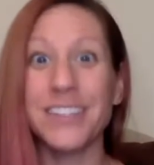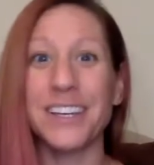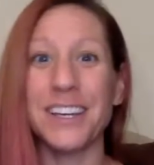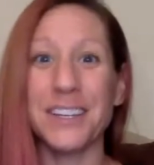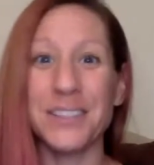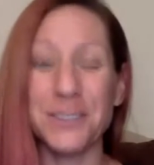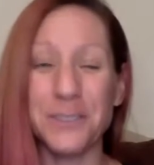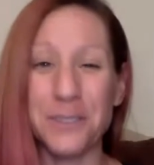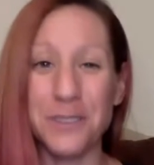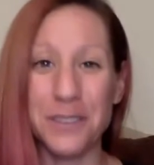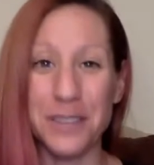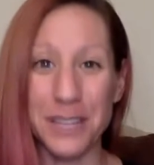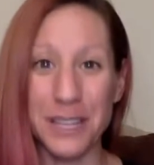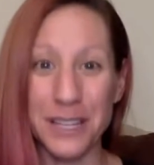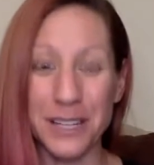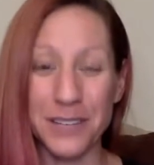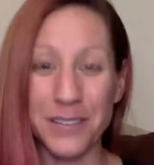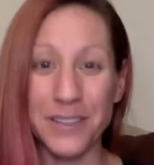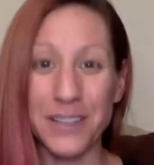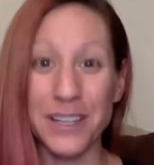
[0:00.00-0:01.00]
Can you
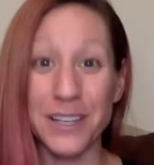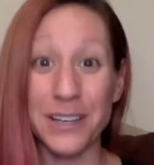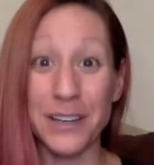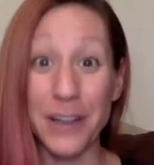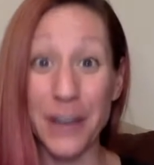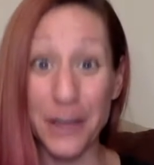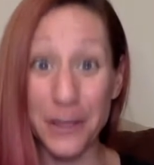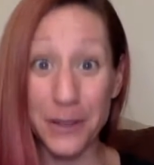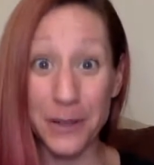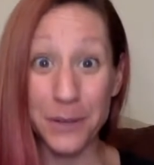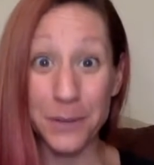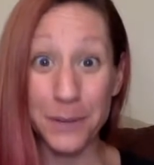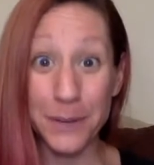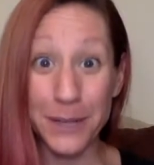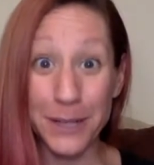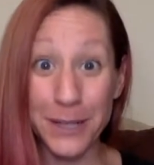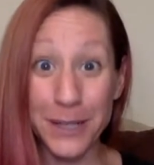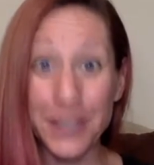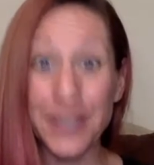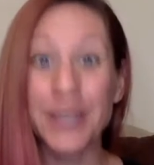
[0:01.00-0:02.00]
think of another
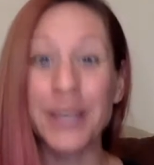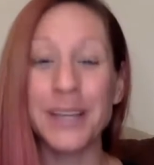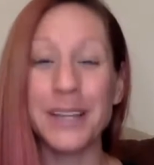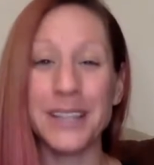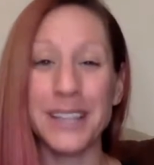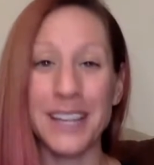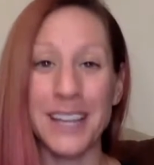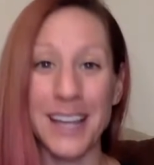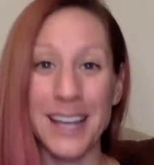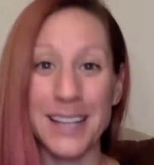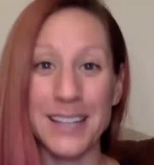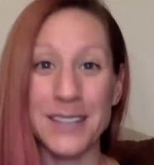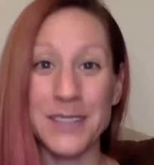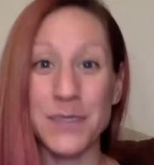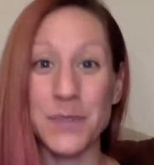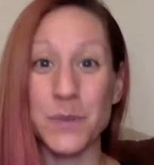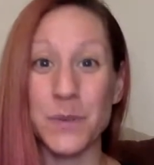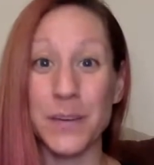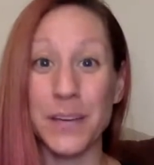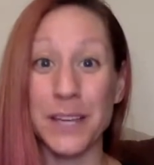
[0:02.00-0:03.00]
word that
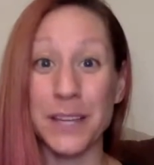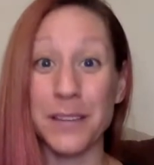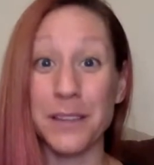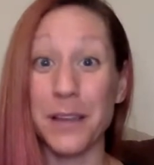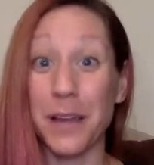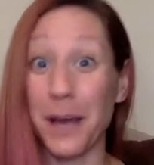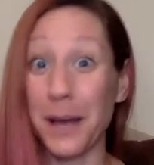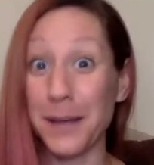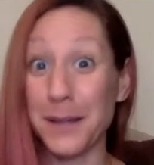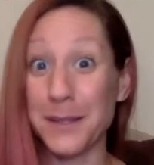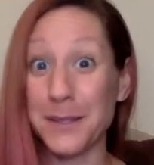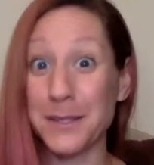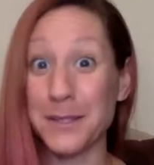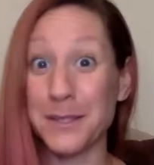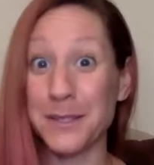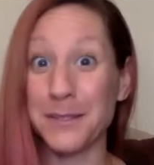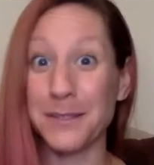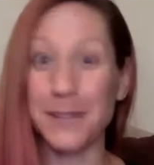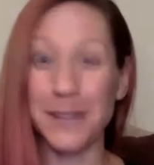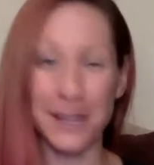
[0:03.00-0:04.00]
ends with ut
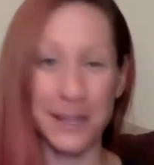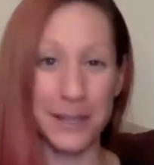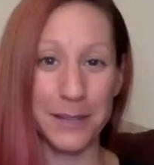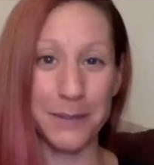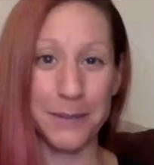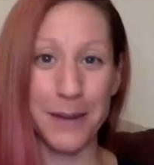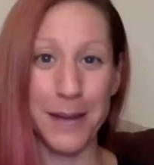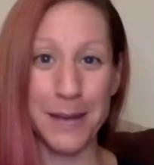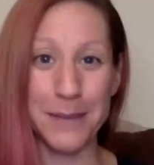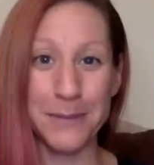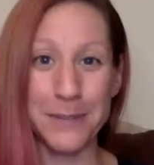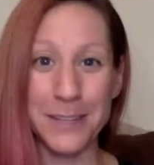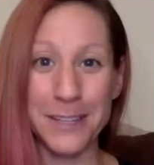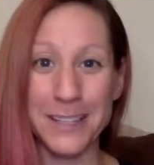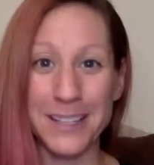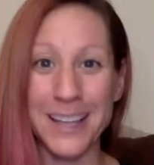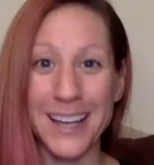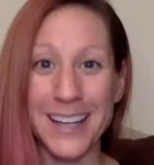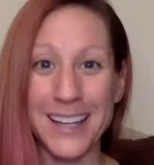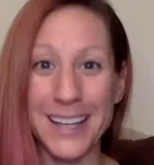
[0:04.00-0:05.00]
that could rhyme with
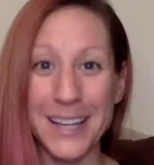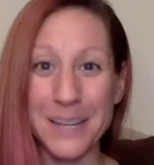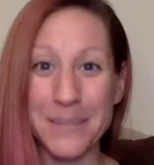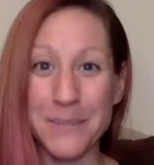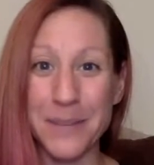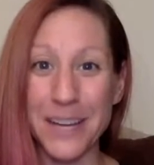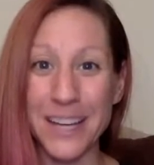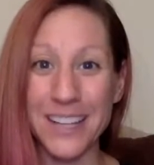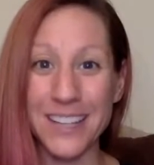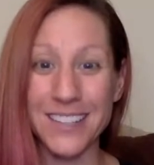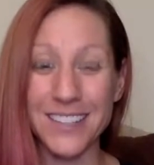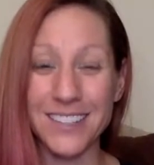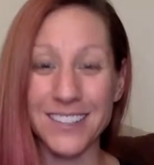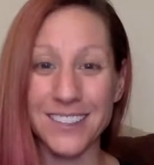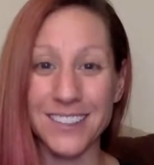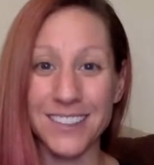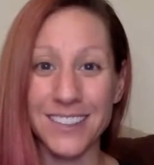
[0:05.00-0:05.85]
nut and but?